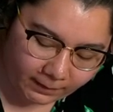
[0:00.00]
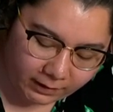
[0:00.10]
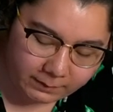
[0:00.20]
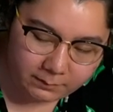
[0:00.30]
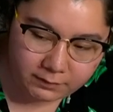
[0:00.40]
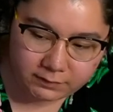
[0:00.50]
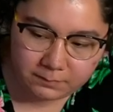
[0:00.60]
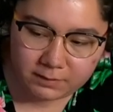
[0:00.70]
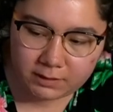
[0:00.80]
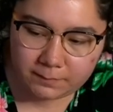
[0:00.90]
I'm able
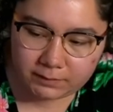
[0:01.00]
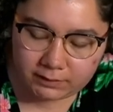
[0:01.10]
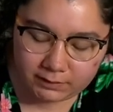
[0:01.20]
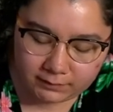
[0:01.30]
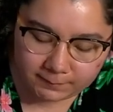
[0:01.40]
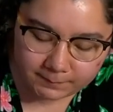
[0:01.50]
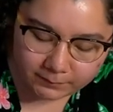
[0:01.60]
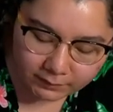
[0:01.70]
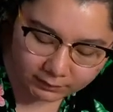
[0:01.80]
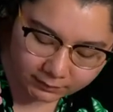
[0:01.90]
to manipulate
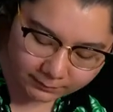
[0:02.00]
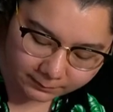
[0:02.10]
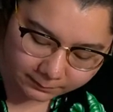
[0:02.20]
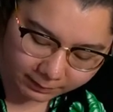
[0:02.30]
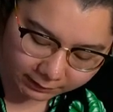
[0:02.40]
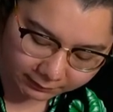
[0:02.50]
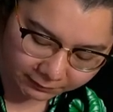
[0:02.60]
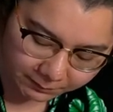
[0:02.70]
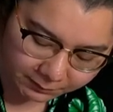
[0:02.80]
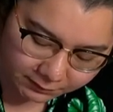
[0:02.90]
my
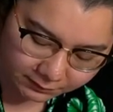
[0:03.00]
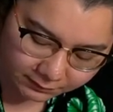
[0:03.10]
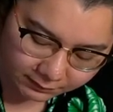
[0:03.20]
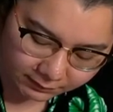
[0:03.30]
limbs